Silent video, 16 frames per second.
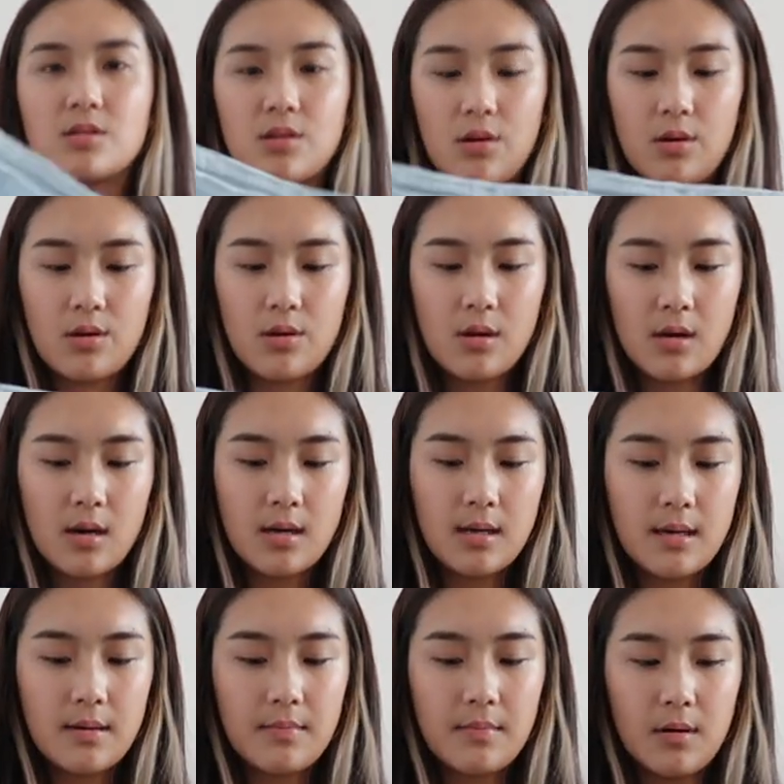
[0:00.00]
so I
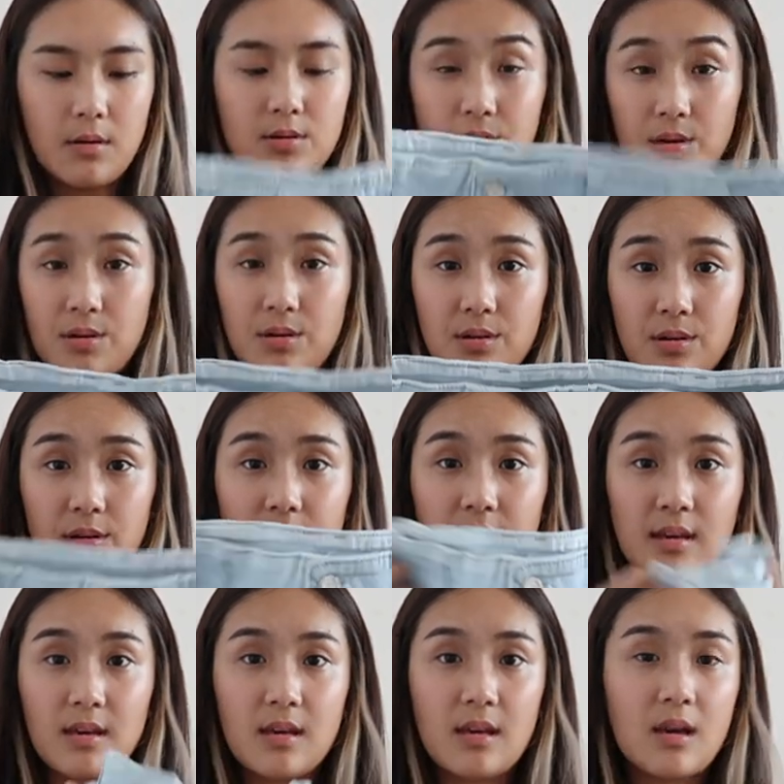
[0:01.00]
am also
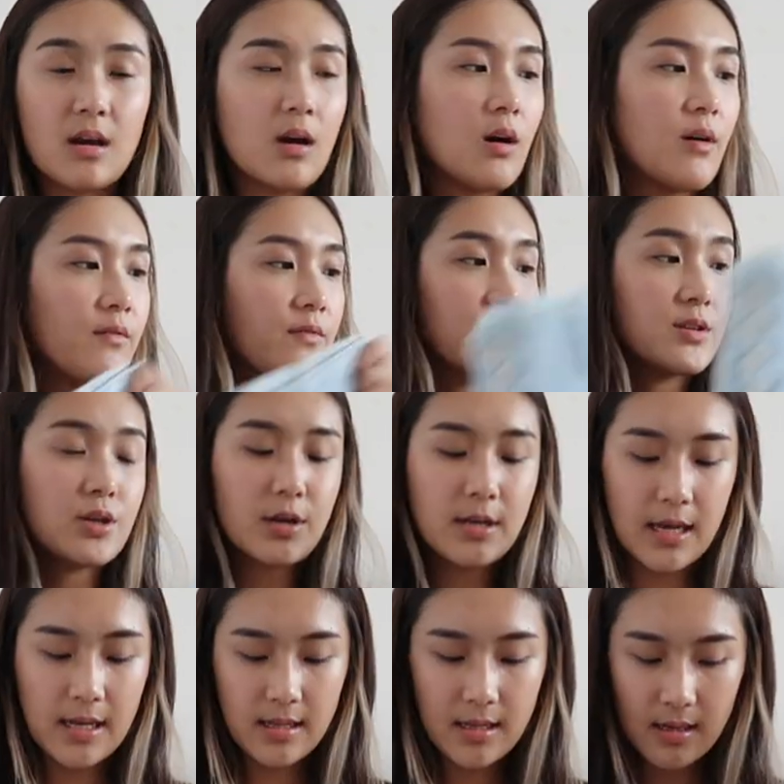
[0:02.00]
thinking of
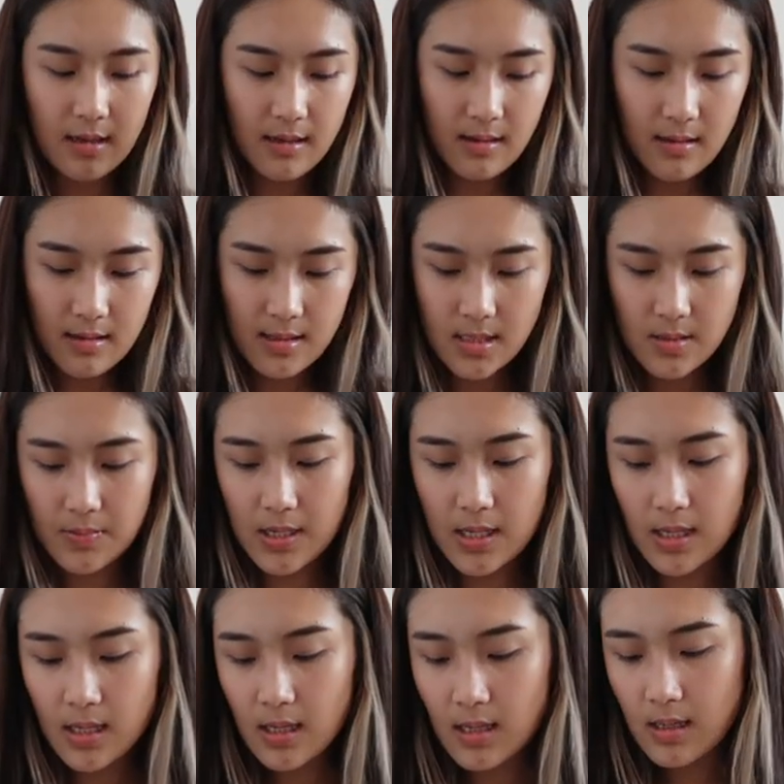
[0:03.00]
donating this
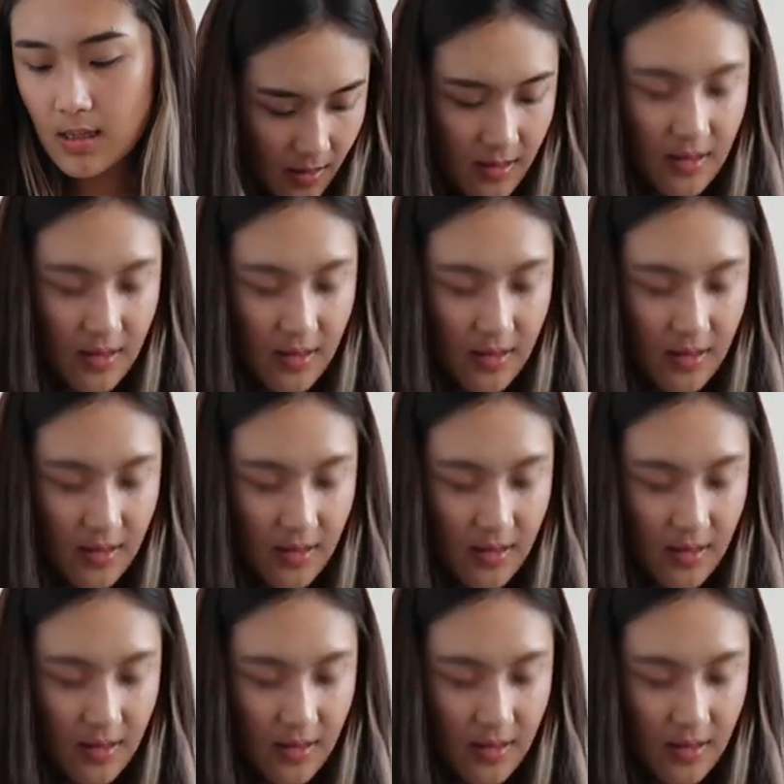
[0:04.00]
pair.